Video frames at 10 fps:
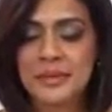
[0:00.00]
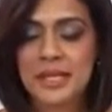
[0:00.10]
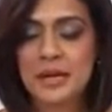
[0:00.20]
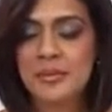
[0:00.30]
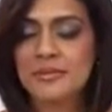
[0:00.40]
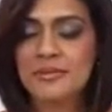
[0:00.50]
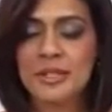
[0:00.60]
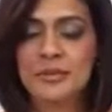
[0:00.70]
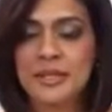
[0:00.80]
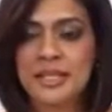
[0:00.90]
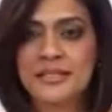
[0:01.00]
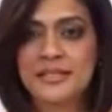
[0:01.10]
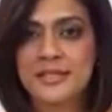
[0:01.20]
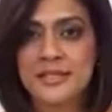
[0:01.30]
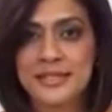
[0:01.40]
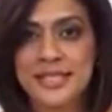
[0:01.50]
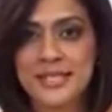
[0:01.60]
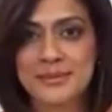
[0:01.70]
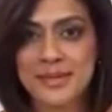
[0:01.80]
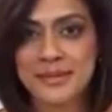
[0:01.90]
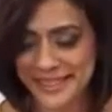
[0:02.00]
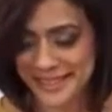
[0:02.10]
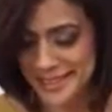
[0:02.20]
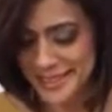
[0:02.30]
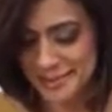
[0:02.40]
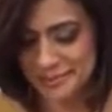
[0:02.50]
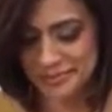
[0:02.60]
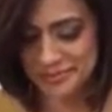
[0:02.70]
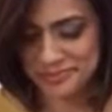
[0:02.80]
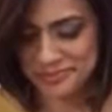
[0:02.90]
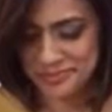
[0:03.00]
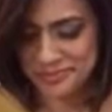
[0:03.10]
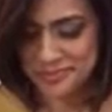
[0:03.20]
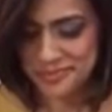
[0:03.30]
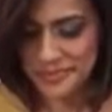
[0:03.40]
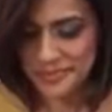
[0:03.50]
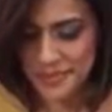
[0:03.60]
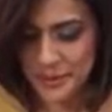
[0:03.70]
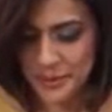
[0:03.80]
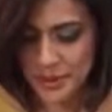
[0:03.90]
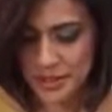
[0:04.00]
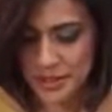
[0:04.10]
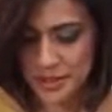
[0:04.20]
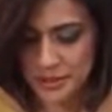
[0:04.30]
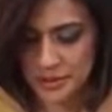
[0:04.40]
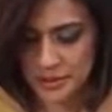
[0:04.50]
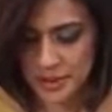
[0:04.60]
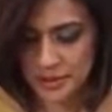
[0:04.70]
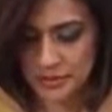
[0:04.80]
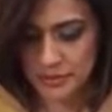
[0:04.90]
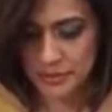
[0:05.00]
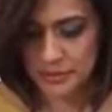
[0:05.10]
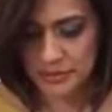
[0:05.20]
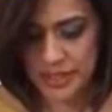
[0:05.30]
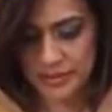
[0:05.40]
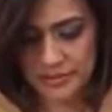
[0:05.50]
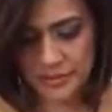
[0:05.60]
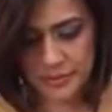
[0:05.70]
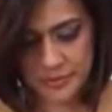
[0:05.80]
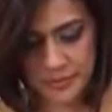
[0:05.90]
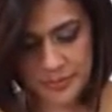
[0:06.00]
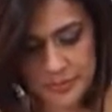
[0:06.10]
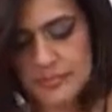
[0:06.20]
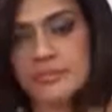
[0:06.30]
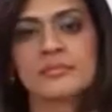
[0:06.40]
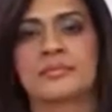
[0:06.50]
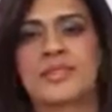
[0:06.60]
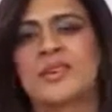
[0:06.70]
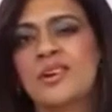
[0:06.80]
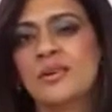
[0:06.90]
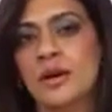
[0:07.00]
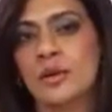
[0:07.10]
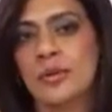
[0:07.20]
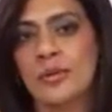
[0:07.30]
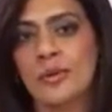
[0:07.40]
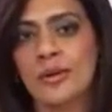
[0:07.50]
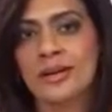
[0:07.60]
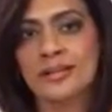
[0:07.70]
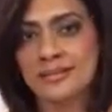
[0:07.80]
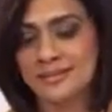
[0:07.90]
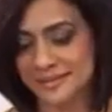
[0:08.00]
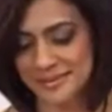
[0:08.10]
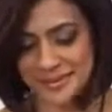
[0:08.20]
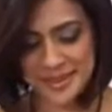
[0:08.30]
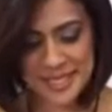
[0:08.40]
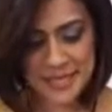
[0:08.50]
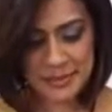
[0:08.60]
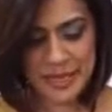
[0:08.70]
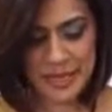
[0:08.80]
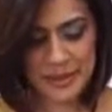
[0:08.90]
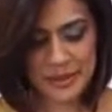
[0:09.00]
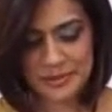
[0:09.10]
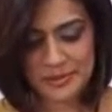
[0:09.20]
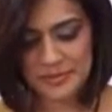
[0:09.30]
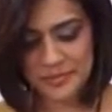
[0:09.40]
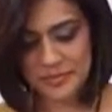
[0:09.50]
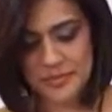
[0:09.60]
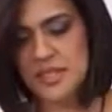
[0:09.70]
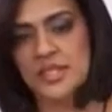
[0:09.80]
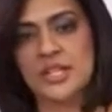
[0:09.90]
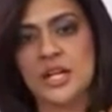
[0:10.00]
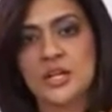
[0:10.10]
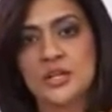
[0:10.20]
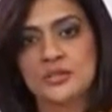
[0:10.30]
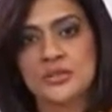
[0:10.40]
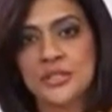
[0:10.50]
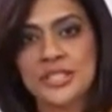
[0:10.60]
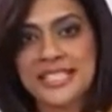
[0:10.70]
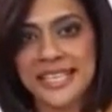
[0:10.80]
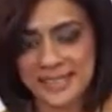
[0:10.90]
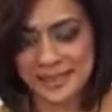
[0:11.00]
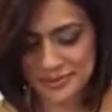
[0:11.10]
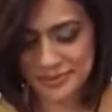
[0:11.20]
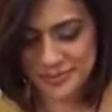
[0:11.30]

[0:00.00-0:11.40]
Becoming fully present to the experience. 1, 2, 3, 4, 5. Or a couple more. Doesn't matter. It's all good for your skin.